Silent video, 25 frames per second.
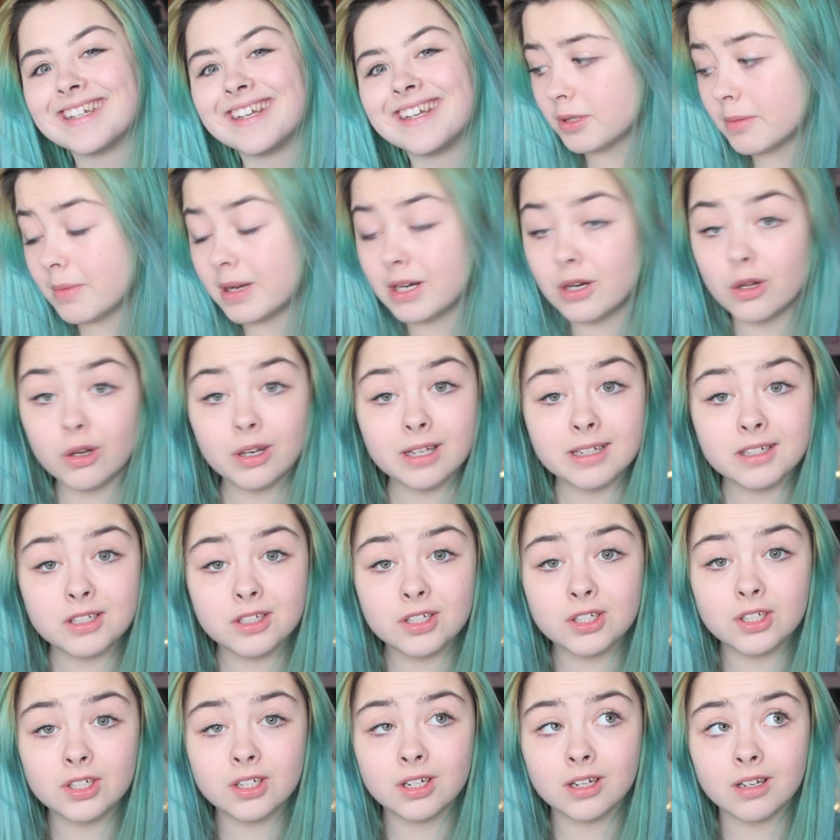To my
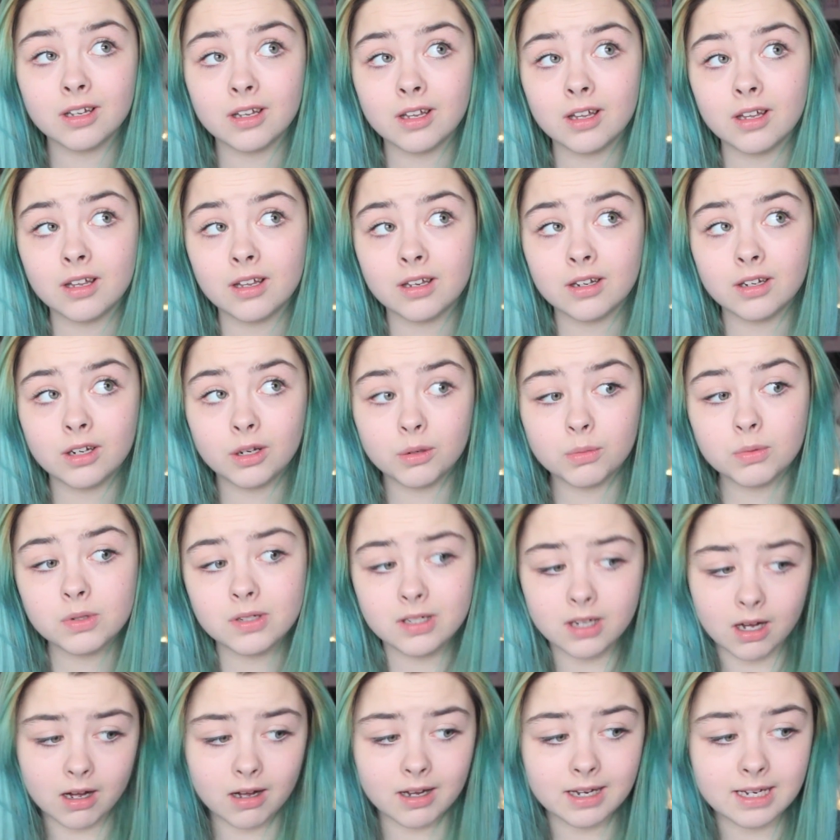knowledge, no
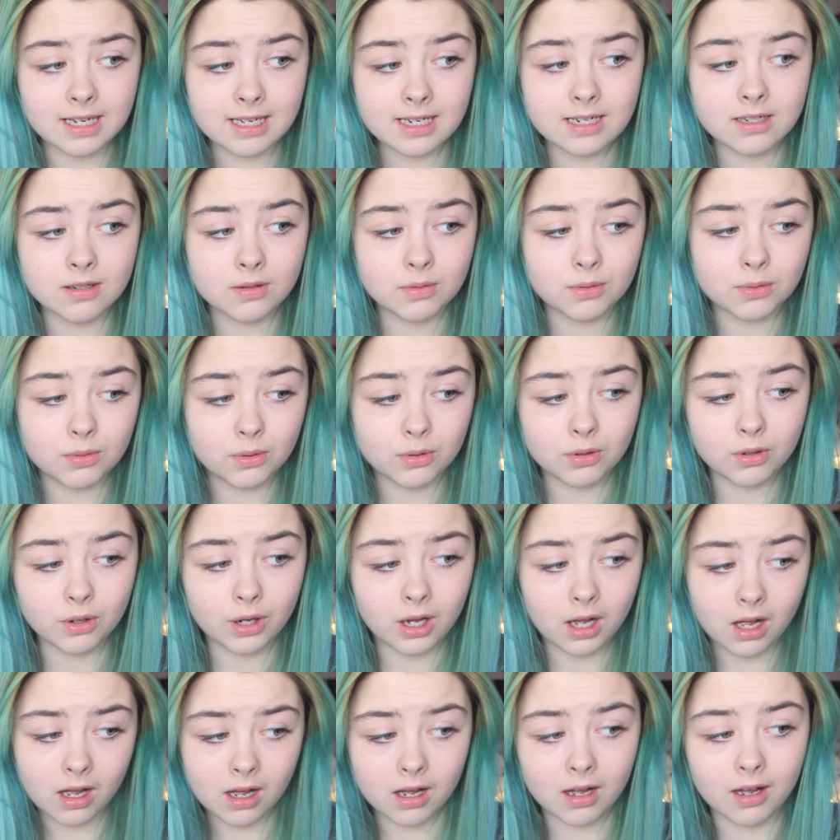one died or
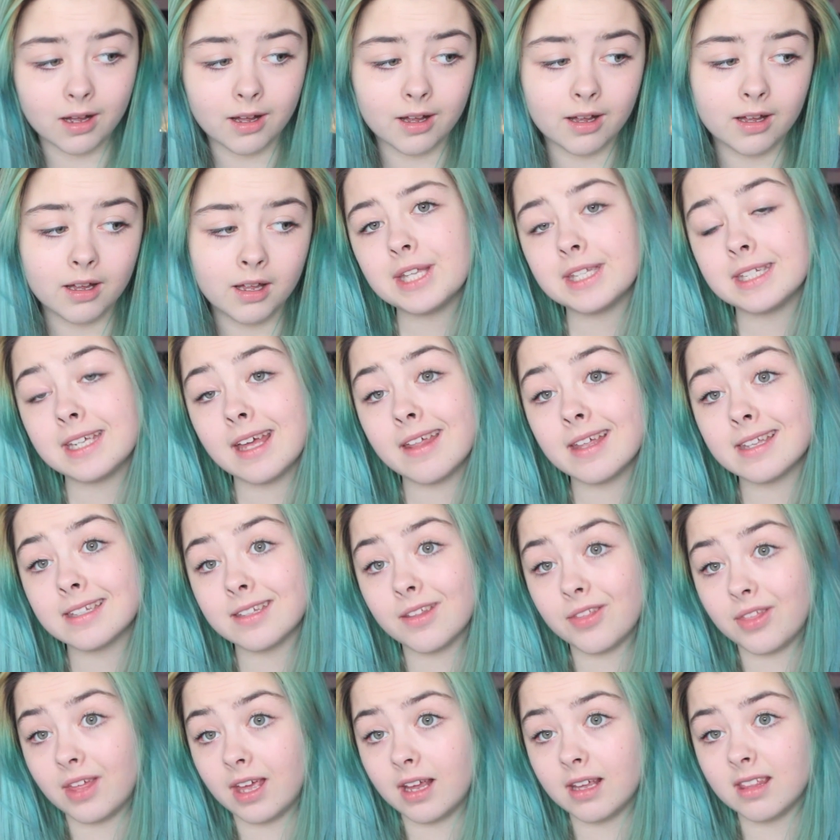got hurt. See, that's
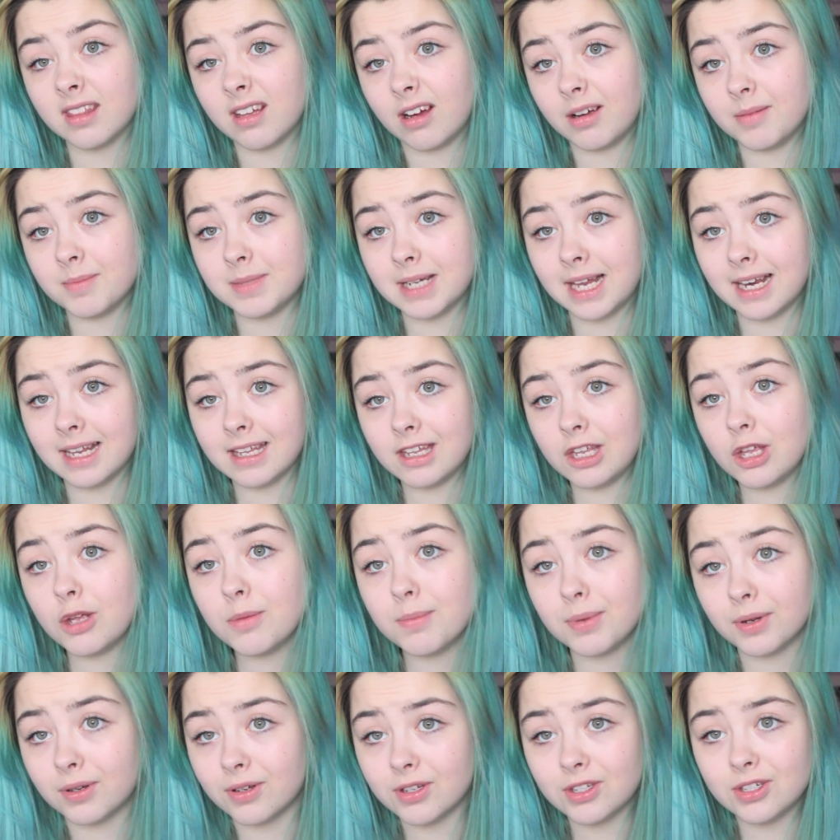the thing that I'm telling
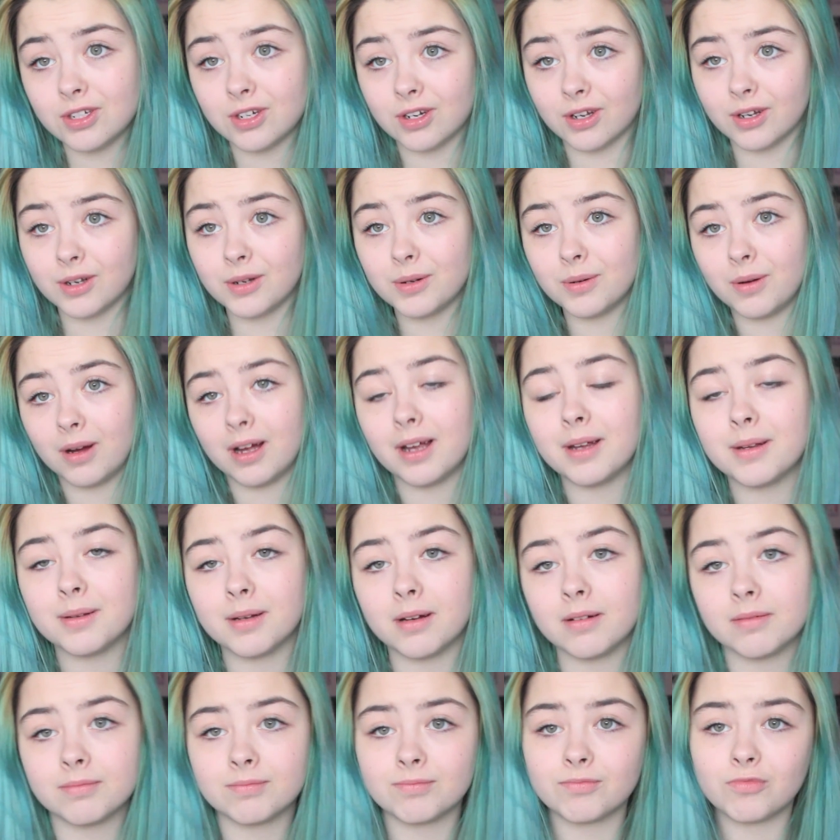you, because, you know,
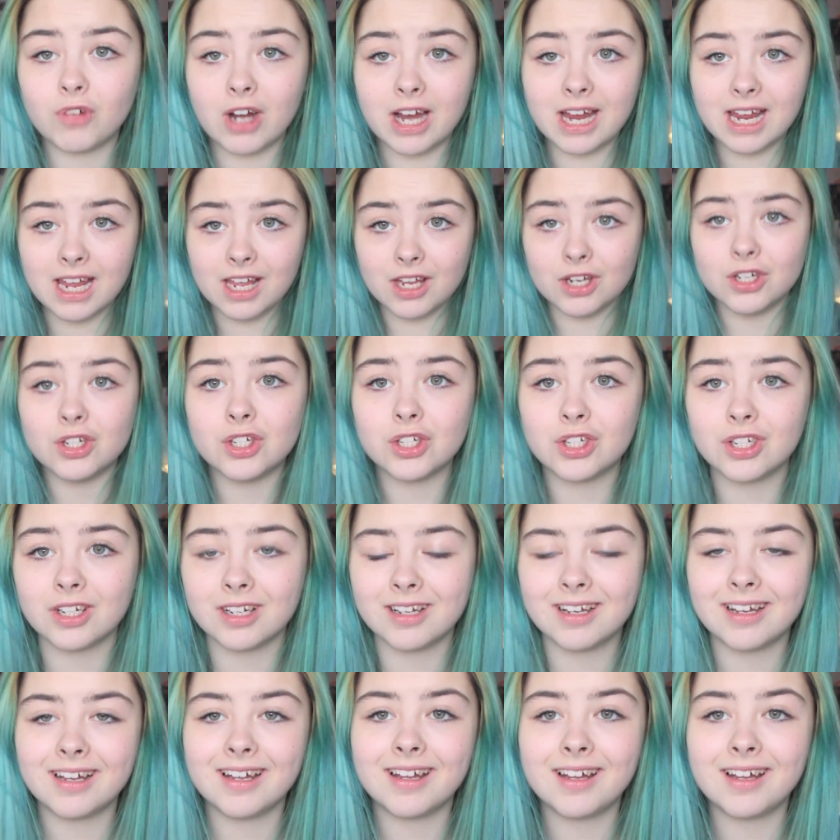I rage.